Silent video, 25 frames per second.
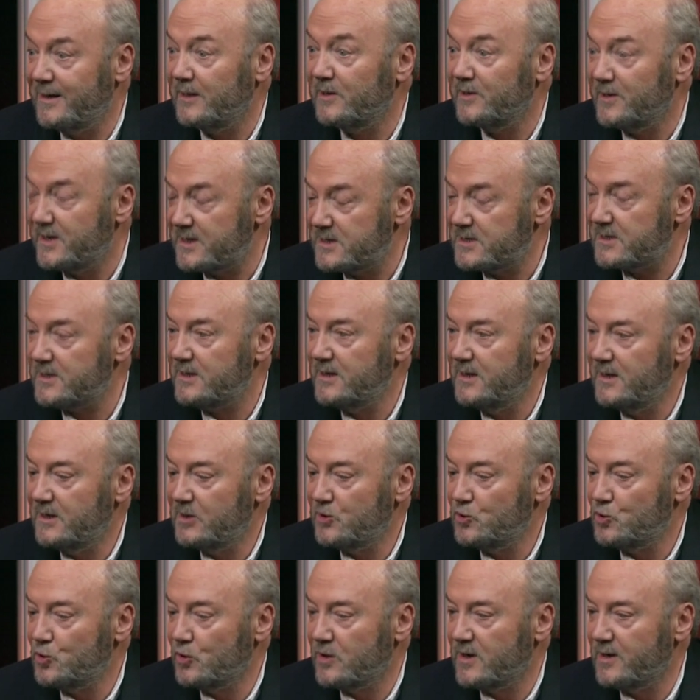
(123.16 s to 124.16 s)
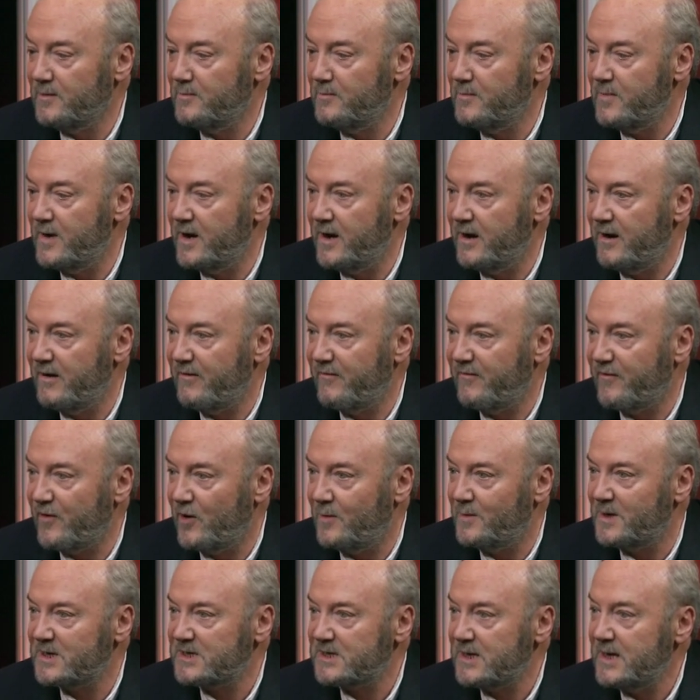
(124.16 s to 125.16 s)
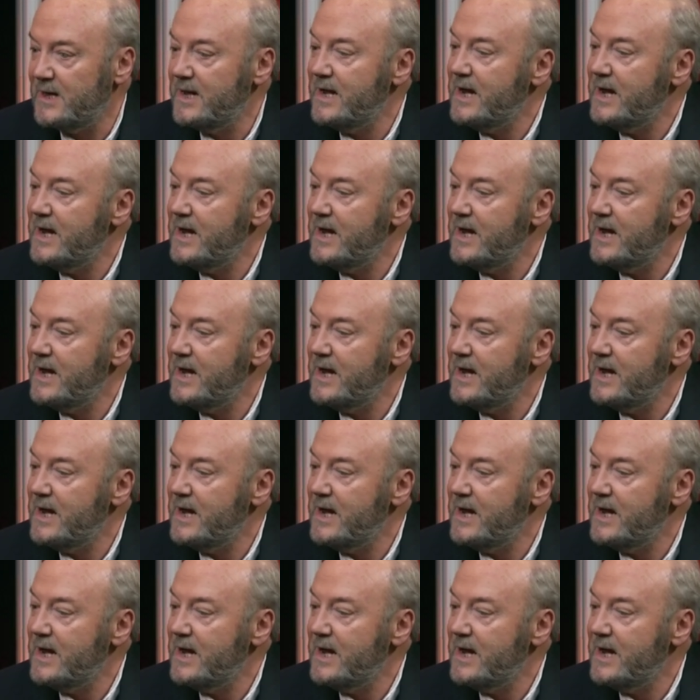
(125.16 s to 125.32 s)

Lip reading: illness took him from us.